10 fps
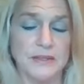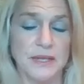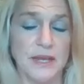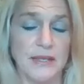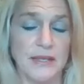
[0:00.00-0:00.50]

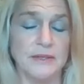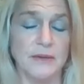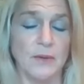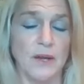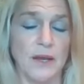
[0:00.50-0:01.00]
And
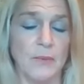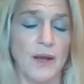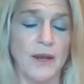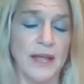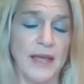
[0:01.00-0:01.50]
I
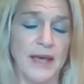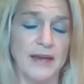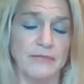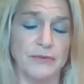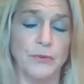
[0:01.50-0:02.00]
want to
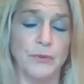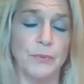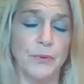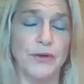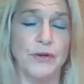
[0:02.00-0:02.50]
add, if you were
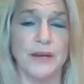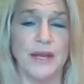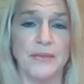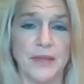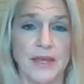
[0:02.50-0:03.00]
born
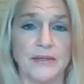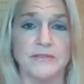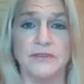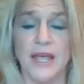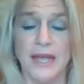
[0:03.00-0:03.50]
around the end
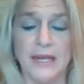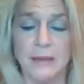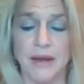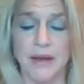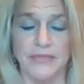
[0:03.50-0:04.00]
of
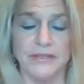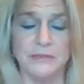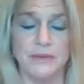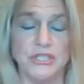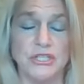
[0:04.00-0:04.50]
any month,
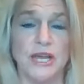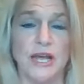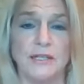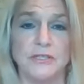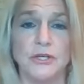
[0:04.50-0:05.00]
especially
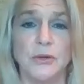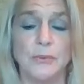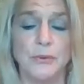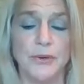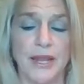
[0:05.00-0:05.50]

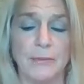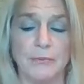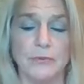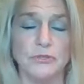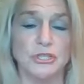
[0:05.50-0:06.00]
October,
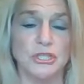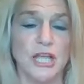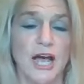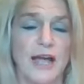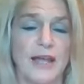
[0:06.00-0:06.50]
April,
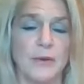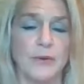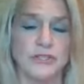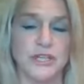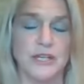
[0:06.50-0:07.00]
July,
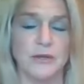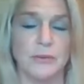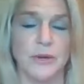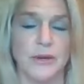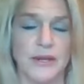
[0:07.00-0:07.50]
or
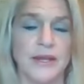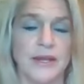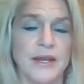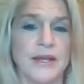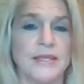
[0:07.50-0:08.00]
January,
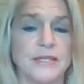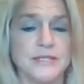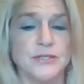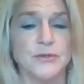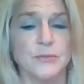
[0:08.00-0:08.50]

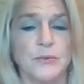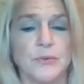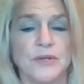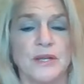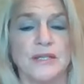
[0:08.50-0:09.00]
this new
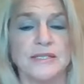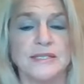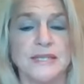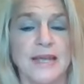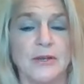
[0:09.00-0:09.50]
moon
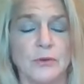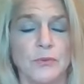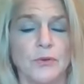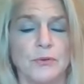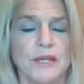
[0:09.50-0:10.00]

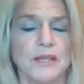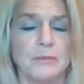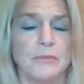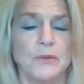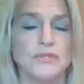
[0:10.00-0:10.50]
cycle will be
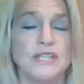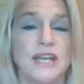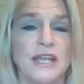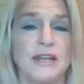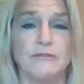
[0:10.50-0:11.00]
the most
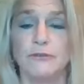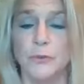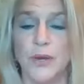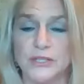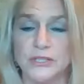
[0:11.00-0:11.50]

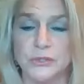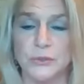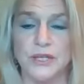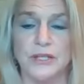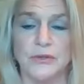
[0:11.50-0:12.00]

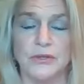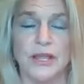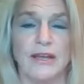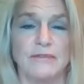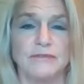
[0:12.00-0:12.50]
influential in your life.